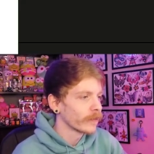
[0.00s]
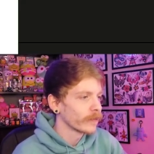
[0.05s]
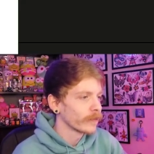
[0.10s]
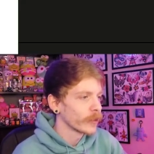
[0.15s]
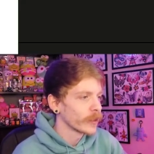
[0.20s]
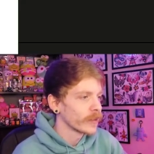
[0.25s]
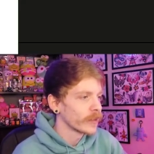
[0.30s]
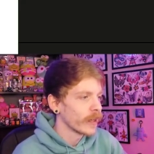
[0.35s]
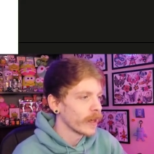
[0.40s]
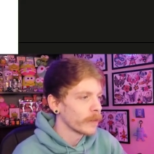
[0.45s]

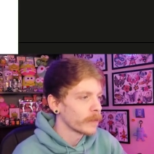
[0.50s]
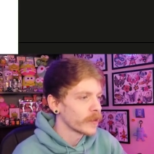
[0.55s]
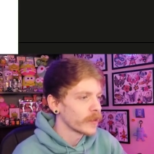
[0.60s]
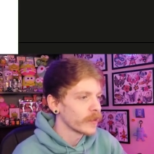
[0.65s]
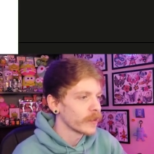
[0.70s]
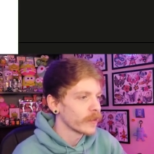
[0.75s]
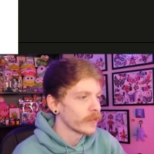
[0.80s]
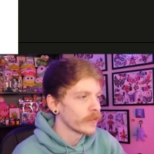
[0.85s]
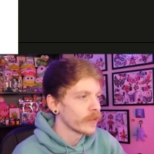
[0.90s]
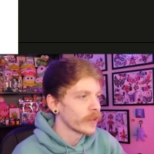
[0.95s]
what's the
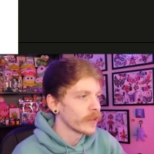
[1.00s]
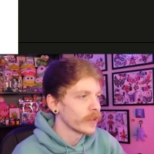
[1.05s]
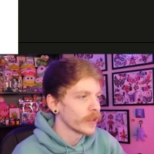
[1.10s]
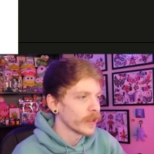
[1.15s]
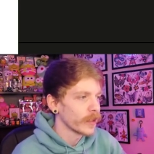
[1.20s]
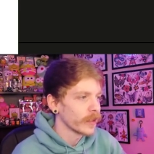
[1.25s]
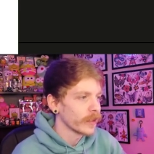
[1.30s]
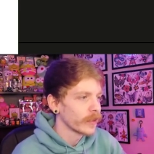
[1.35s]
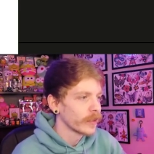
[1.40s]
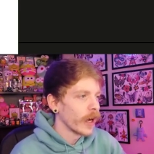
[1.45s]
opposite of the
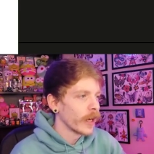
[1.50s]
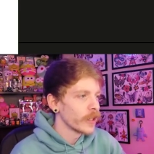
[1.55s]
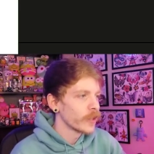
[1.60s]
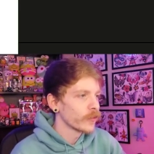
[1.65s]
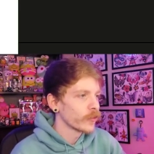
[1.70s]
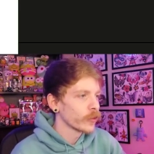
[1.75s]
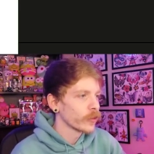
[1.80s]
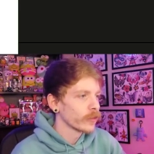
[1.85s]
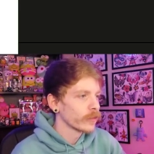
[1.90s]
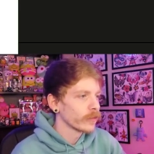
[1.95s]
ice
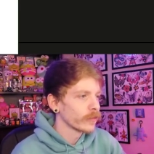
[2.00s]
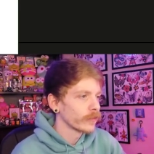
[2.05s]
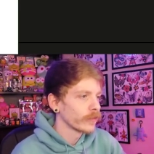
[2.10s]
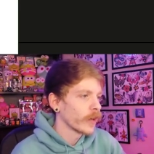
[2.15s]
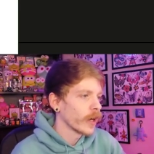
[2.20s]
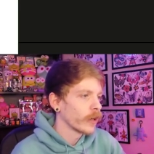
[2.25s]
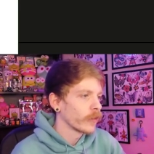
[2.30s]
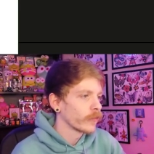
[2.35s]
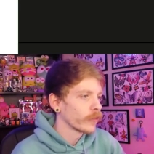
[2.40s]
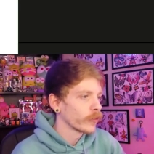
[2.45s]
fruit?
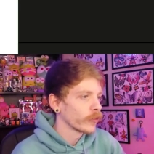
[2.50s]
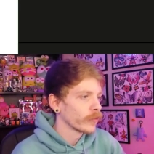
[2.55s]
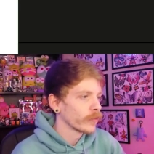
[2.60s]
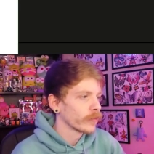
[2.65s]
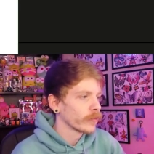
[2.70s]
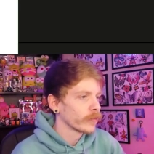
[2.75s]
Fire fruit.